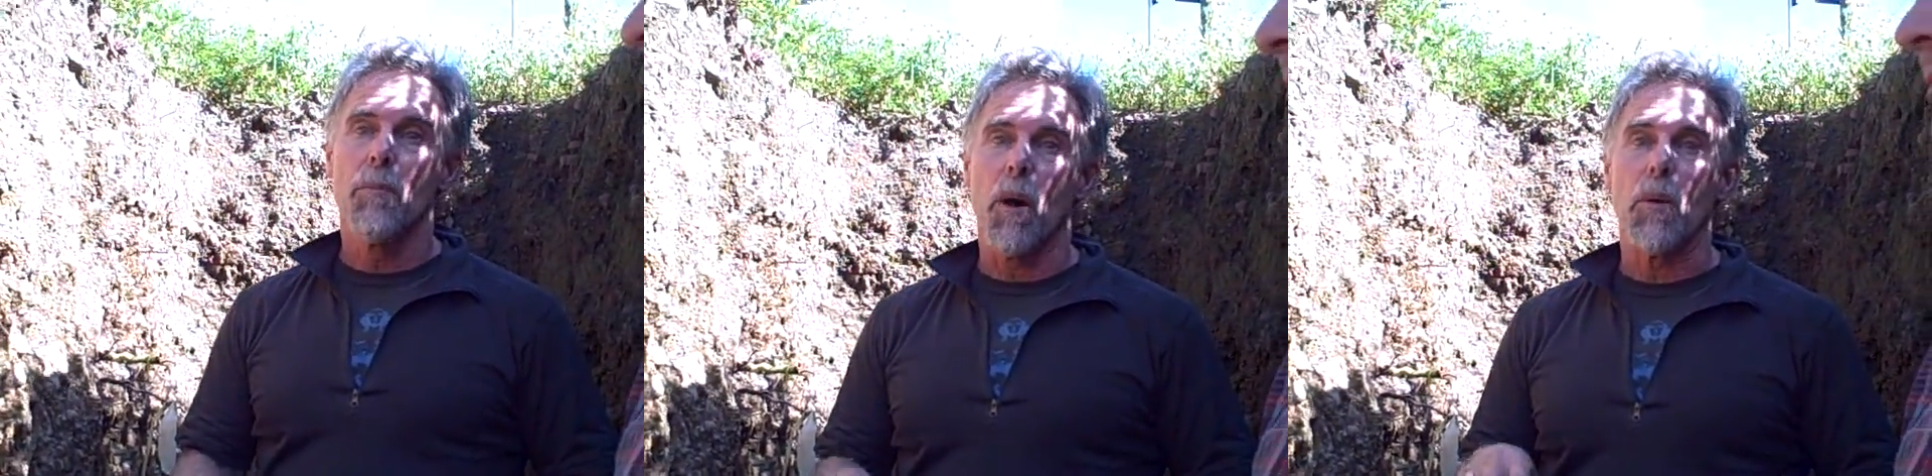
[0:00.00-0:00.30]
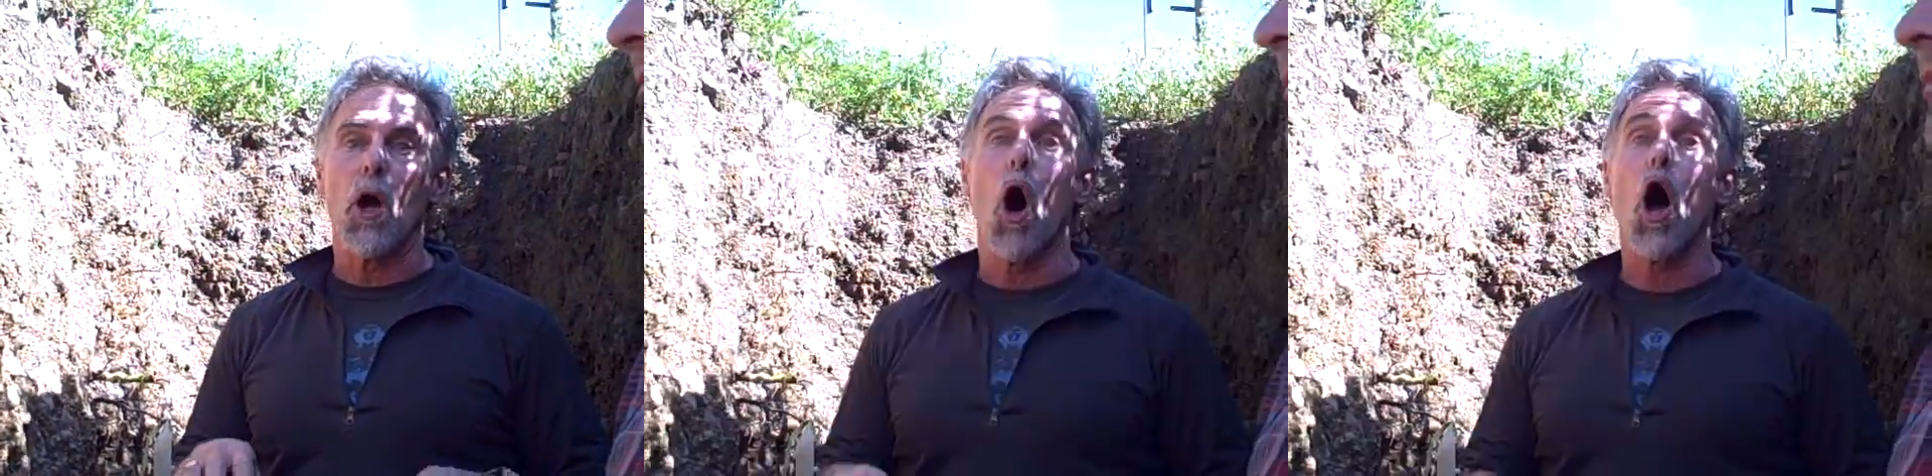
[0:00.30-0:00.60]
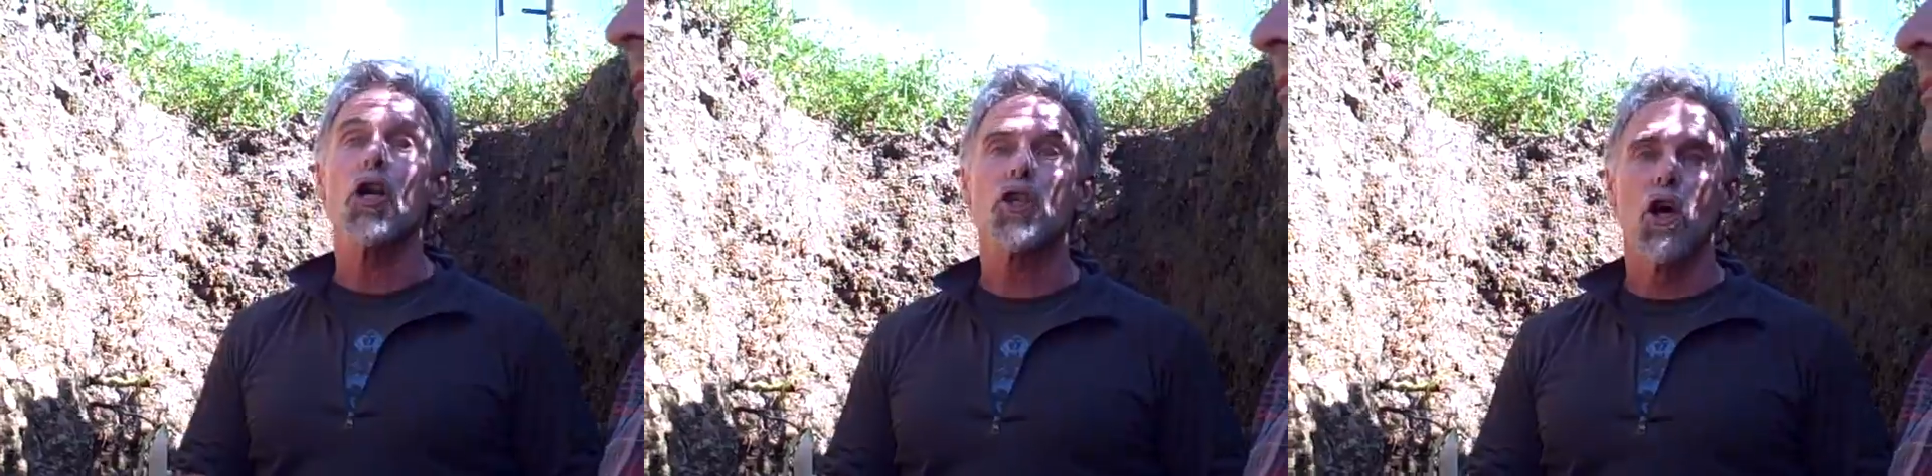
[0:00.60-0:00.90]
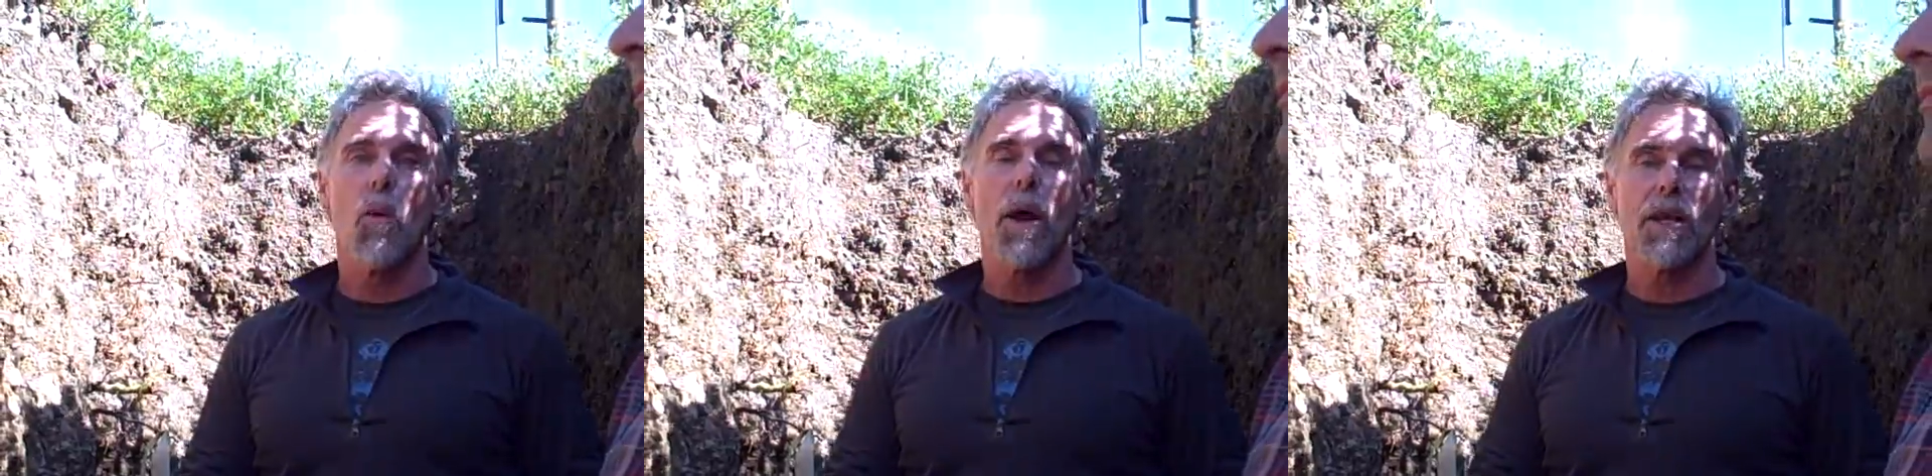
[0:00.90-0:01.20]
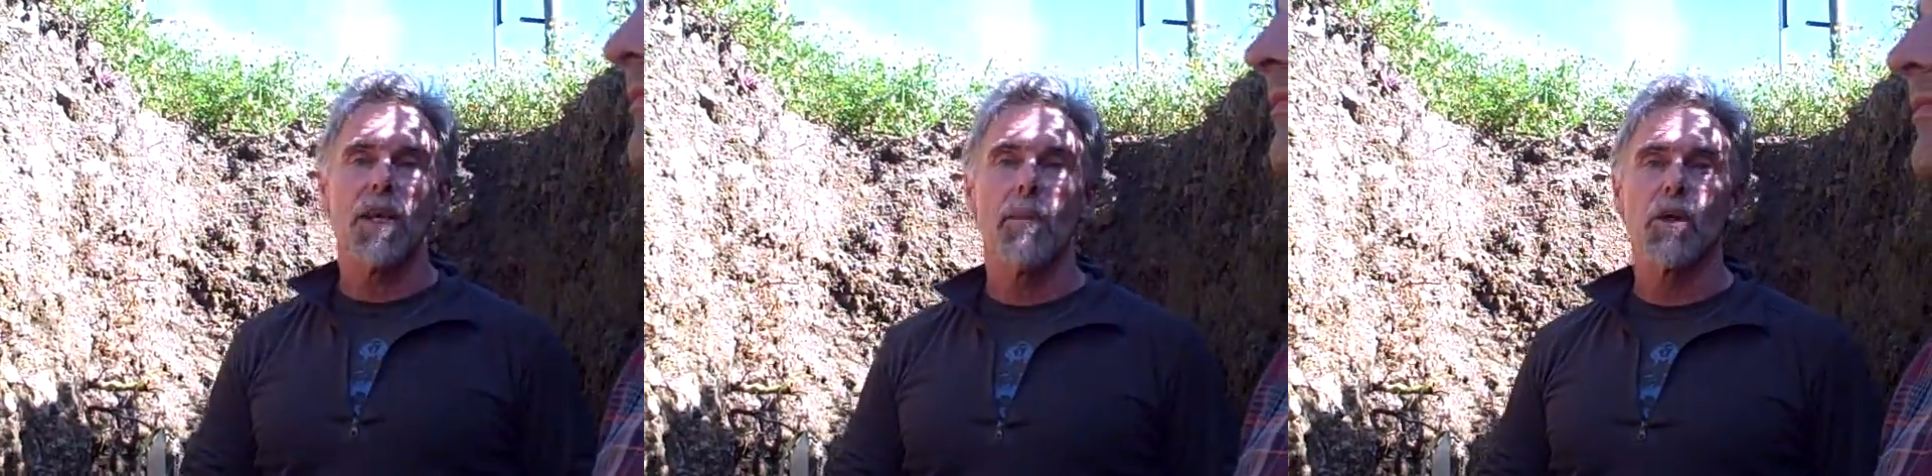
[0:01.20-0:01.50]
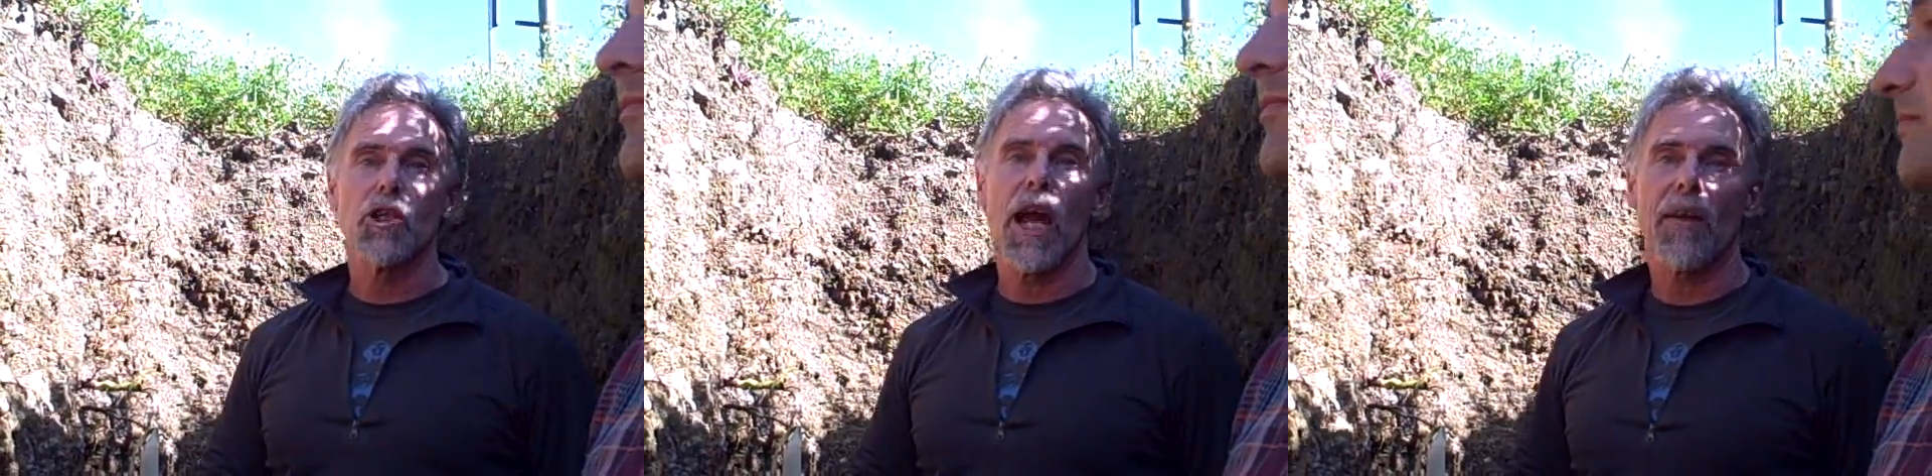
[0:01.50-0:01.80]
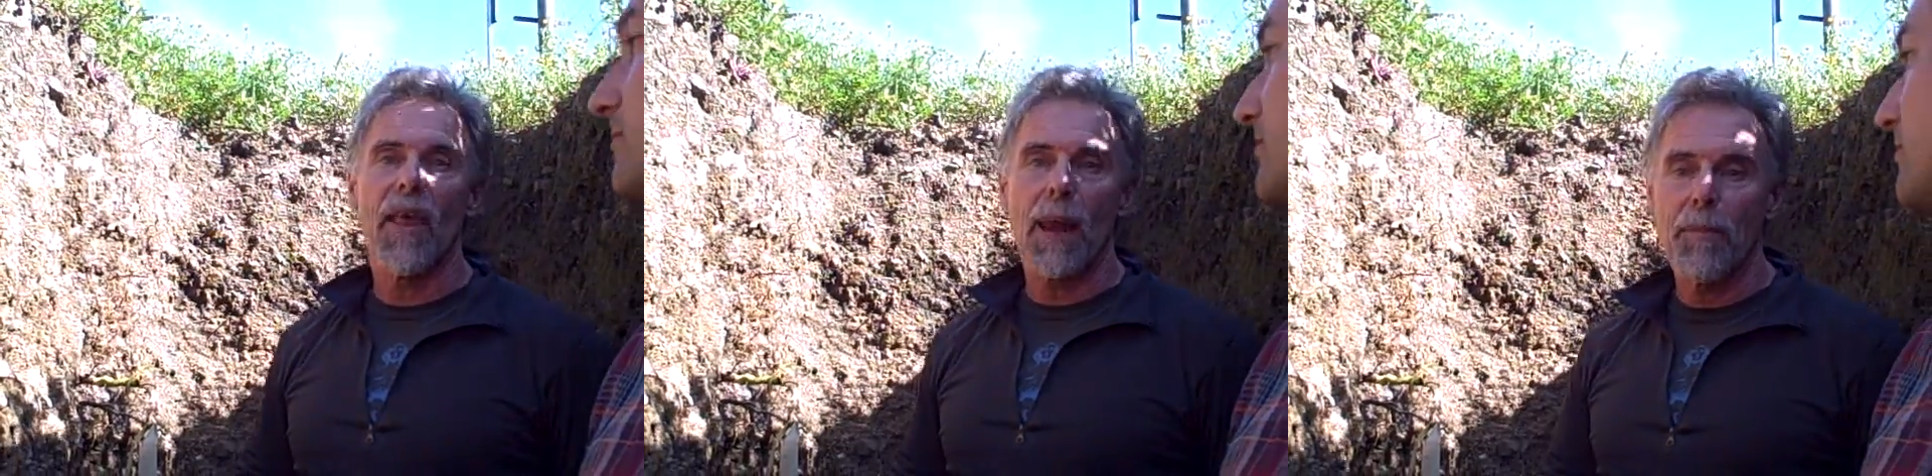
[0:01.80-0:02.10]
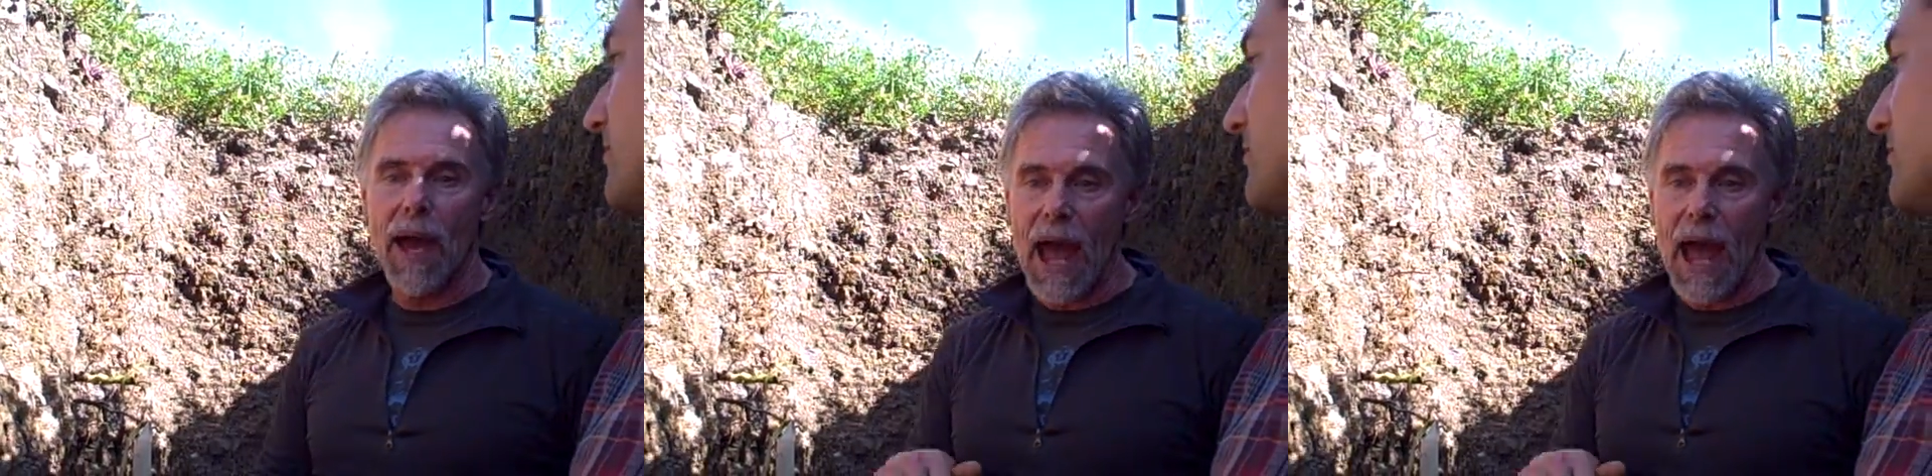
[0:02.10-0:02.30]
But we also want to double check that by